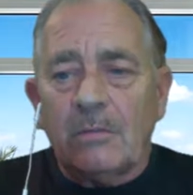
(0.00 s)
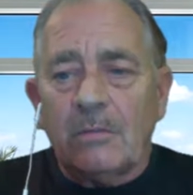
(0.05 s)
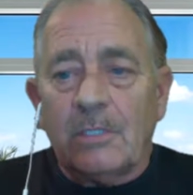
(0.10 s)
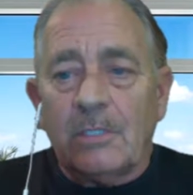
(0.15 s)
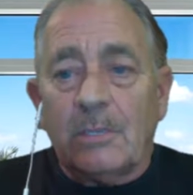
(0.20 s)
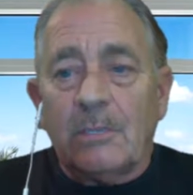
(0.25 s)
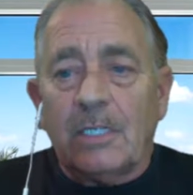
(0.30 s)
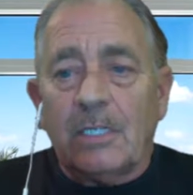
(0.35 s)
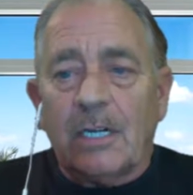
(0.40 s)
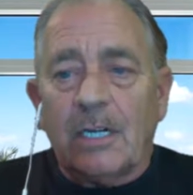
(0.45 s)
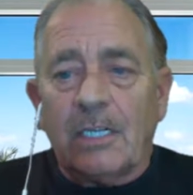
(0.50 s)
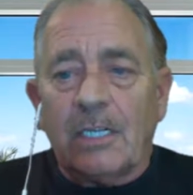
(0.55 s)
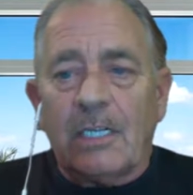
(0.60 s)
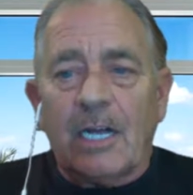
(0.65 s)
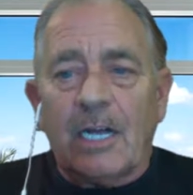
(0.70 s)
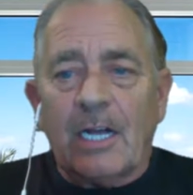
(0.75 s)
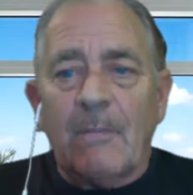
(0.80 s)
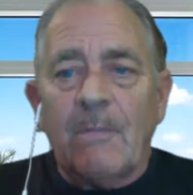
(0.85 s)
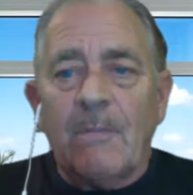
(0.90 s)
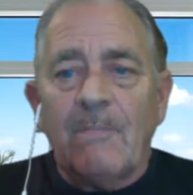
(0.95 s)
something like
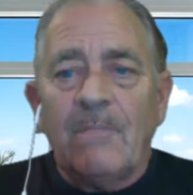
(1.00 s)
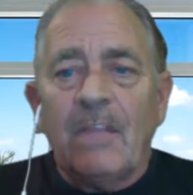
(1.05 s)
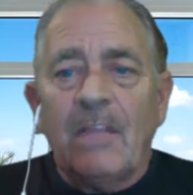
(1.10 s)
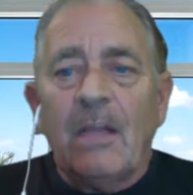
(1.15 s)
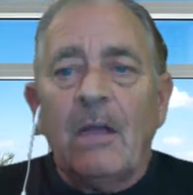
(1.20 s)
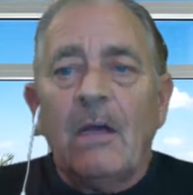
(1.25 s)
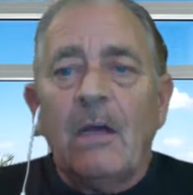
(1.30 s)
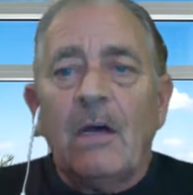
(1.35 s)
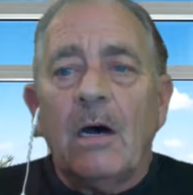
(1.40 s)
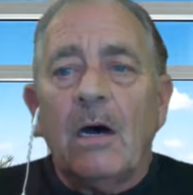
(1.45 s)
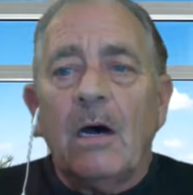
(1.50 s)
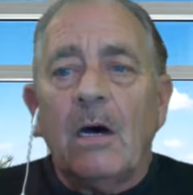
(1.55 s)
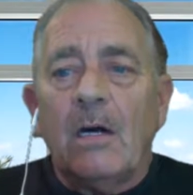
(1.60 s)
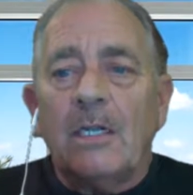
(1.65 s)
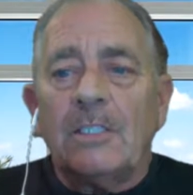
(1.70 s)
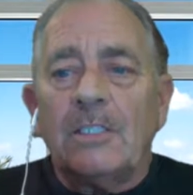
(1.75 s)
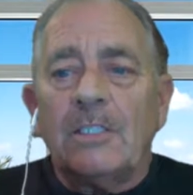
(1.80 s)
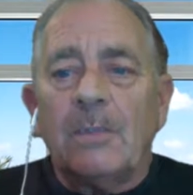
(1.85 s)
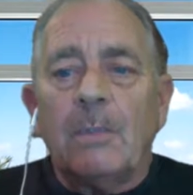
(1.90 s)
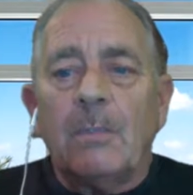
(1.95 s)
that.
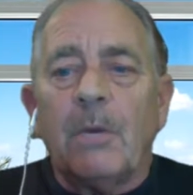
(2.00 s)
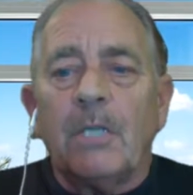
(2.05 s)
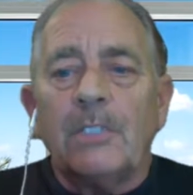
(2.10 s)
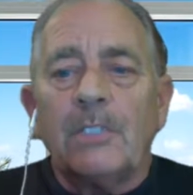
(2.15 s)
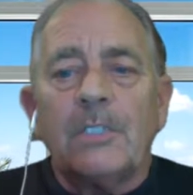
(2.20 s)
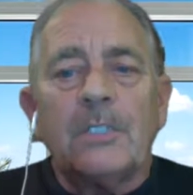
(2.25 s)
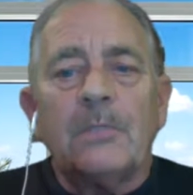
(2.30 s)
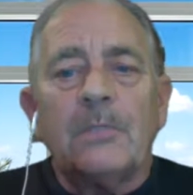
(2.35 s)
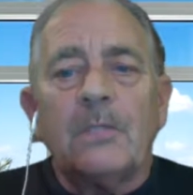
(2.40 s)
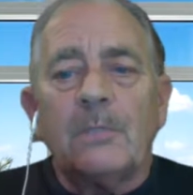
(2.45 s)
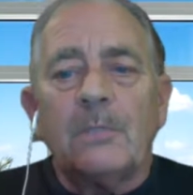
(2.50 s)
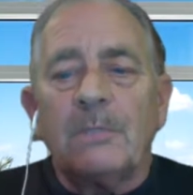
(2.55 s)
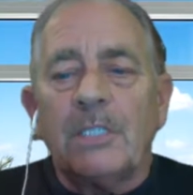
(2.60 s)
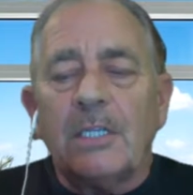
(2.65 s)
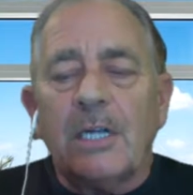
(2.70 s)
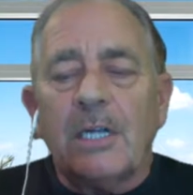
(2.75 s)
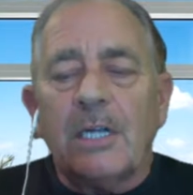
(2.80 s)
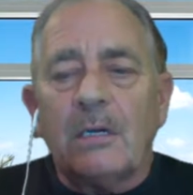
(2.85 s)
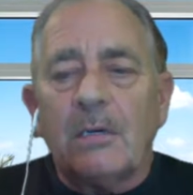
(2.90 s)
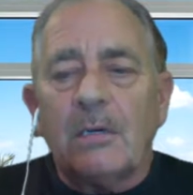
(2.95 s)
There's a bunch of trips in
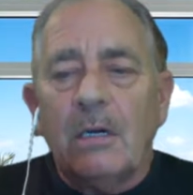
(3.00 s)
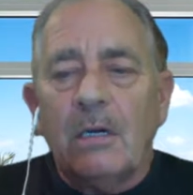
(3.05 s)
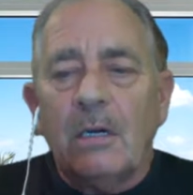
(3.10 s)
there.